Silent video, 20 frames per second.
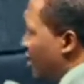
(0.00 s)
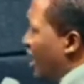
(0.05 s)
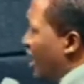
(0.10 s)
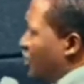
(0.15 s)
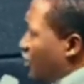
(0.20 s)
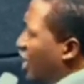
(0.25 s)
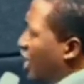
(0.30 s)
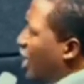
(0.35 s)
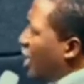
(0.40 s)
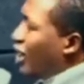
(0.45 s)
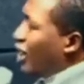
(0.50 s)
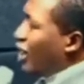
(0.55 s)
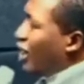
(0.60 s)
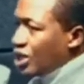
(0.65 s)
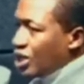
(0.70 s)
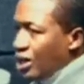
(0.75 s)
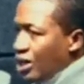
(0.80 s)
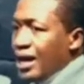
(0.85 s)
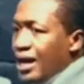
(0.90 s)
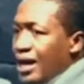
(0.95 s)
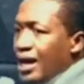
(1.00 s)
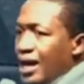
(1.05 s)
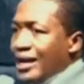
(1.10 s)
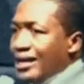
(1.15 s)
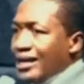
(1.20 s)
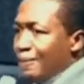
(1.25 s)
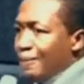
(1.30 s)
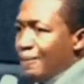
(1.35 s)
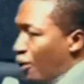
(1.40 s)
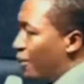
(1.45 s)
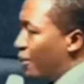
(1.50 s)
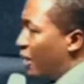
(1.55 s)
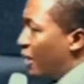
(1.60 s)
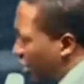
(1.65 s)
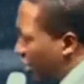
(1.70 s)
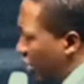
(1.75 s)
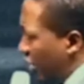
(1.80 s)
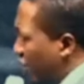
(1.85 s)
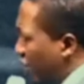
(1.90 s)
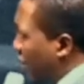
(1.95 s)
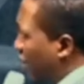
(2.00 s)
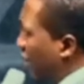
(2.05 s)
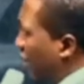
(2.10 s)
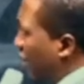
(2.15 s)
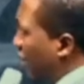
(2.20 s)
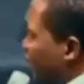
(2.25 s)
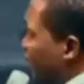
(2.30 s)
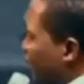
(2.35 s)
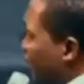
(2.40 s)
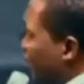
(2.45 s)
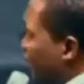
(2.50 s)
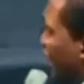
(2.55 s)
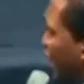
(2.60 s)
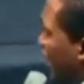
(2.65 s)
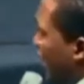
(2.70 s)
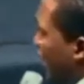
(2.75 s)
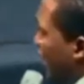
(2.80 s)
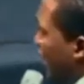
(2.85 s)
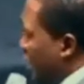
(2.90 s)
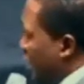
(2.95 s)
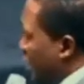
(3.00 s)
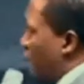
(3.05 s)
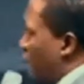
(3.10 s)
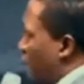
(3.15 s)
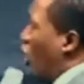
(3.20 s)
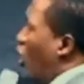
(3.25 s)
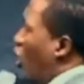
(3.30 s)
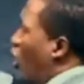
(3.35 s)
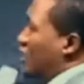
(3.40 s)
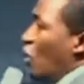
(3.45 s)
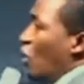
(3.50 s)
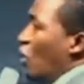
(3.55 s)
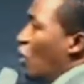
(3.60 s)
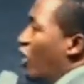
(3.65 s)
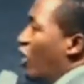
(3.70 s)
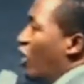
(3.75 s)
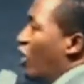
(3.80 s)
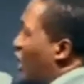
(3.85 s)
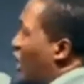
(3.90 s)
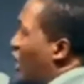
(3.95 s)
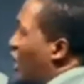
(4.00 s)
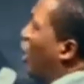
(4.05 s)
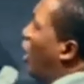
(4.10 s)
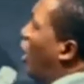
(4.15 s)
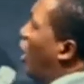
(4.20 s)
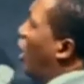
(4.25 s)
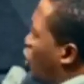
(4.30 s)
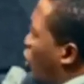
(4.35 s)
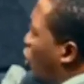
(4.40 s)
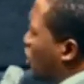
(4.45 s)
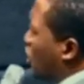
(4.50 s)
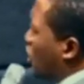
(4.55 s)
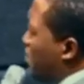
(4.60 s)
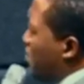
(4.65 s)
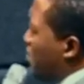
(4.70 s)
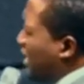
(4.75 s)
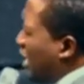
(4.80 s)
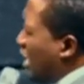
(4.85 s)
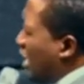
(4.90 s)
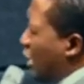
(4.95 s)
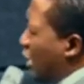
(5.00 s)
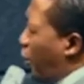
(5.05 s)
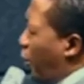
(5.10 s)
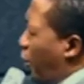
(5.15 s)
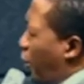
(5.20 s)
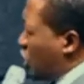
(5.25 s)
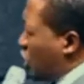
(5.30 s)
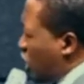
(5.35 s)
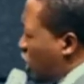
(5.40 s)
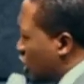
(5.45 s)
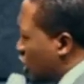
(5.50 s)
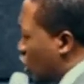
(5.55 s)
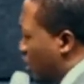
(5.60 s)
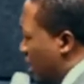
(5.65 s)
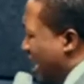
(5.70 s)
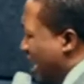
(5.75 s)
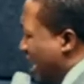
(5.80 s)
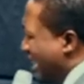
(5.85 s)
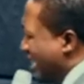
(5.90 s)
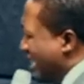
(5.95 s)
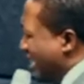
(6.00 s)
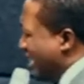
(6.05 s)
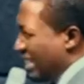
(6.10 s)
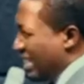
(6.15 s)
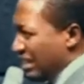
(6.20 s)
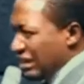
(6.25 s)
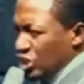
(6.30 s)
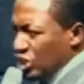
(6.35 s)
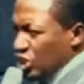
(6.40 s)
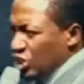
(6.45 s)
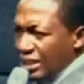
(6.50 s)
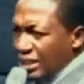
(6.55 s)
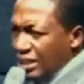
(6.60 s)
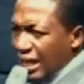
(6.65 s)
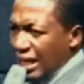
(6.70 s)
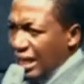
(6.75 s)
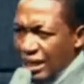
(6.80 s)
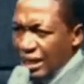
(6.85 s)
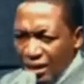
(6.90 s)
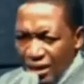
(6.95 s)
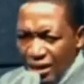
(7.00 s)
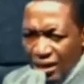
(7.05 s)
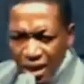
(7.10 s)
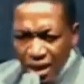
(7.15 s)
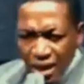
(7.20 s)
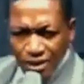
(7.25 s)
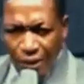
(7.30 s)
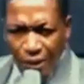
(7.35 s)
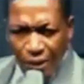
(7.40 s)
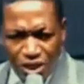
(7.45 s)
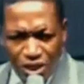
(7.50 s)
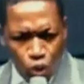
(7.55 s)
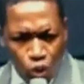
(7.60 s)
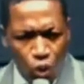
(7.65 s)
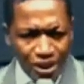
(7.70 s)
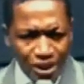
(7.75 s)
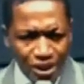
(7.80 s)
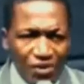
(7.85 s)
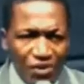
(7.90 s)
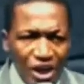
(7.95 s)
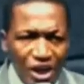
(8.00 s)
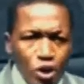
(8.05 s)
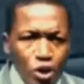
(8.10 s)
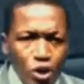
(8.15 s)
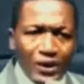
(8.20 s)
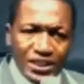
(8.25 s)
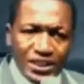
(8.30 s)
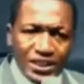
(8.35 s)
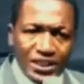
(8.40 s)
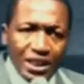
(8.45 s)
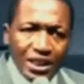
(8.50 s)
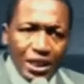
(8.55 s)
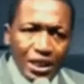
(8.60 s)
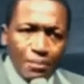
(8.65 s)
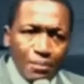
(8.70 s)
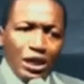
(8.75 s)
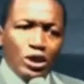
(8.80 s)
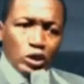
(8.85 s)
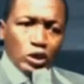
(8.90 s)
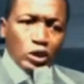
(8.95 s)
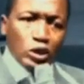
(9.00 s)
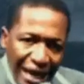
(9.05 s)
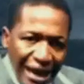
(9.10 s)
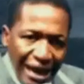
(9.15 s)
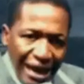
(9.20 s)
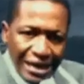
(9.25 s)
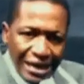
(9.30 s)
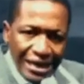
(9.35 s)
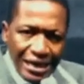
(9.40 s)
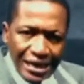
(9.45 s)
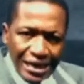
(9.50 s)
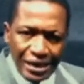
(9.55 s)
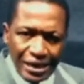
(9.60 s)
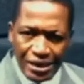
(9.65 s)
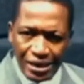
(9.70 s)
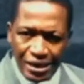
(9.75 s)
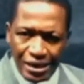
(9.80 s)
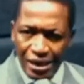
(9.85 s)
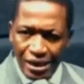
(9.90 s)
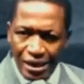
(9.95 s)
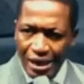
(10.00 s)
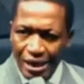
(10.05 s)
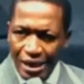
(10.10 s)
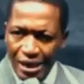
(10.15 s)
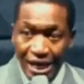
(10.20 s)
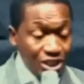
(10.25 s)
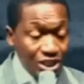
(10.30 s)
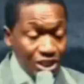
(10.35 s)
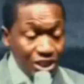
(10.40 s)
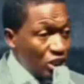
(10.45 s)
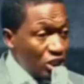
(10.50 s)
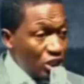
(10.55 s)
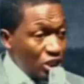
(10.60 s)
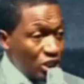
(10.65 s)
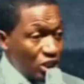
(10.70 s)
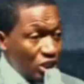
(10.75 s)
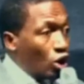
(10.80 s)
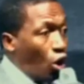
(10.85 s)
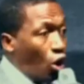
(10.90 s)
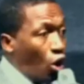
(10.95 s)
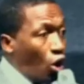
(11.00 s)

Let's hear what Jeremiah had a problem with. And it says, because the word of the Lord was made a reproach unto me and a derision daily. That means whatever you are sending me to say is in